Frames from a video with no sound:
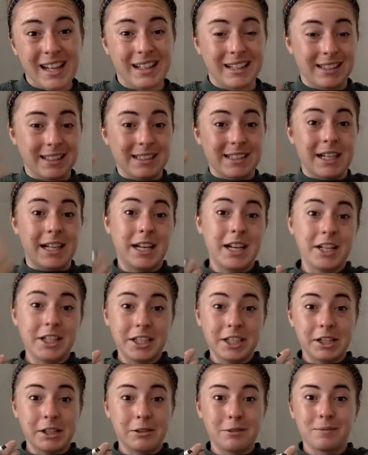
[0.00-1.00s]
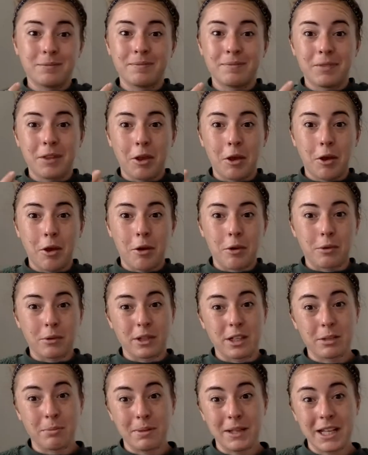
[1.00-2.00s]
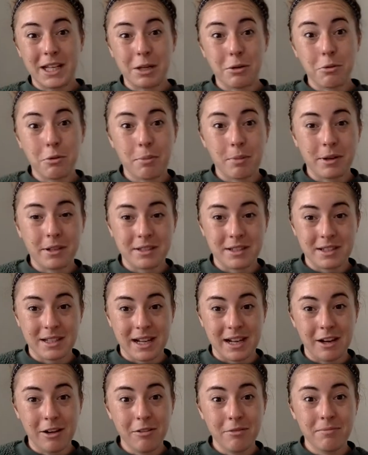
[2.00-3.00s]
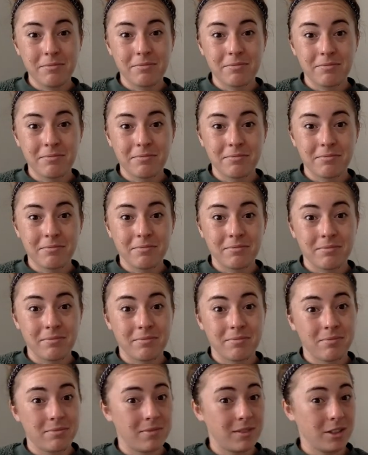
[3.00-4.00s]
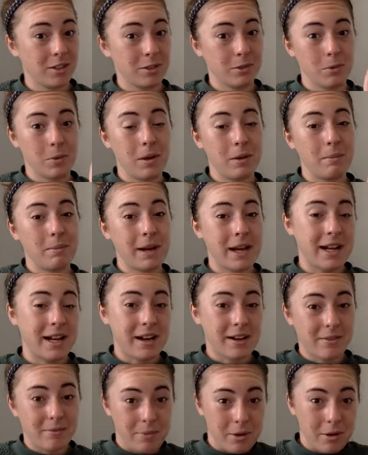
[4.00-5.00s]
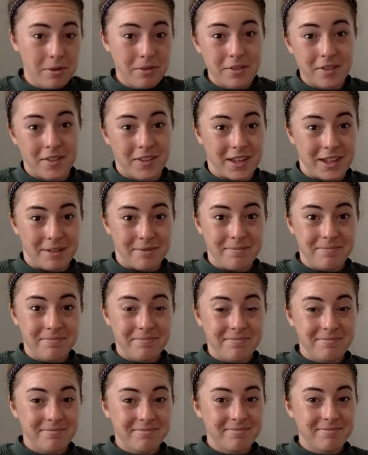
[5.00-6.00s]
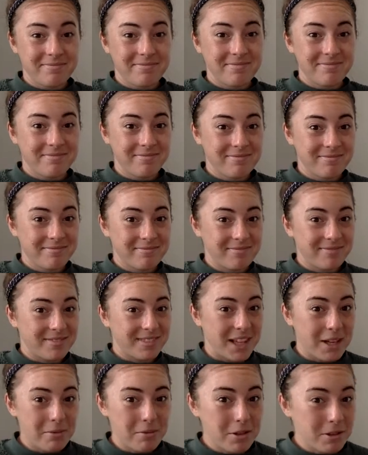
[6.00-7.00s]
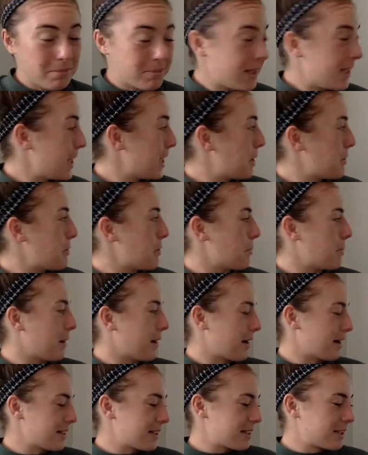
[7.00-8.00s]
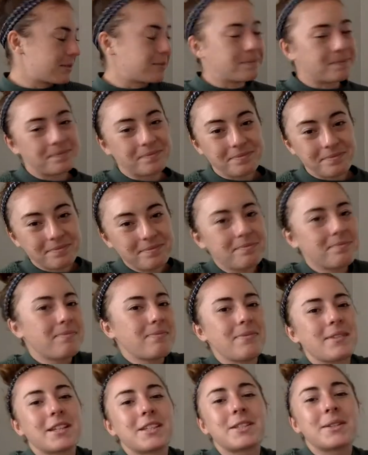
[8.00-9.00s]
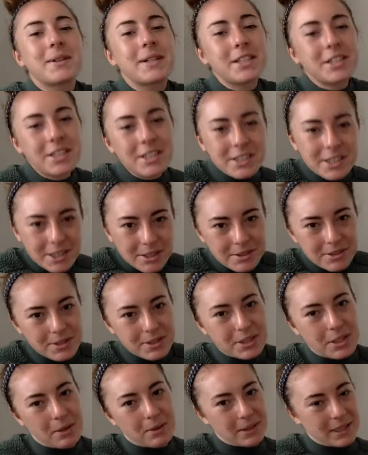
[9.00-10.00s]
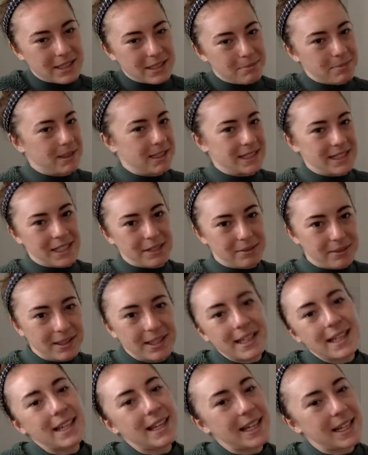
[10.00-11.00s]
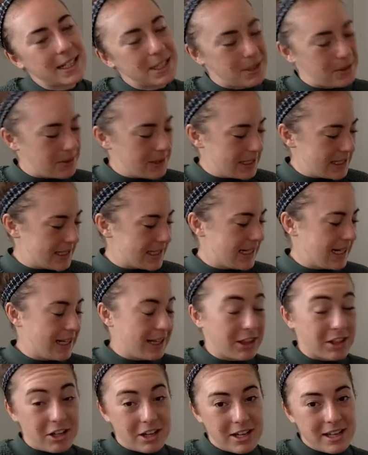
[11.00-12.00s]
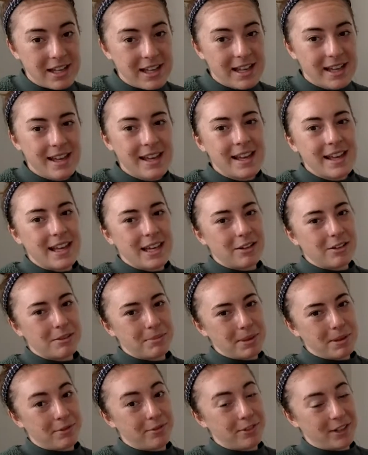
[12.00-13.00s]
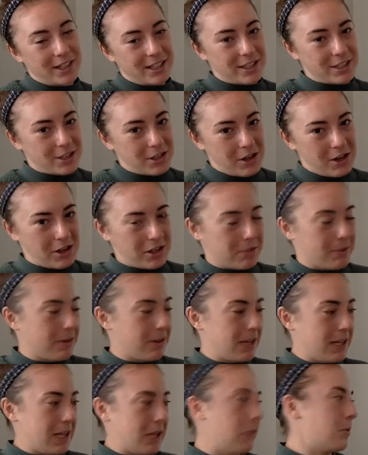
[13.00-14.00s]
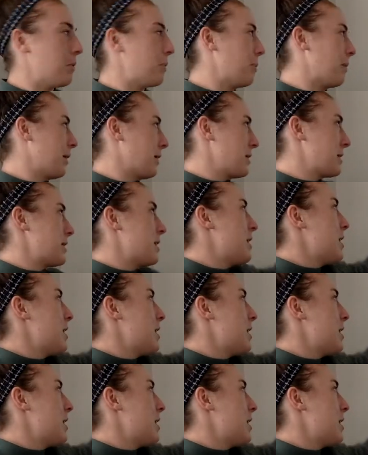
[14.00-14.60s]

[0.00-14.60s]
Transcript: I said, here you go. Would it be equal parts now? There's one bite out of both of them. They would be equal parts. So I just used donuts because I really like donuts and I thought it would be fun to talk about equal parts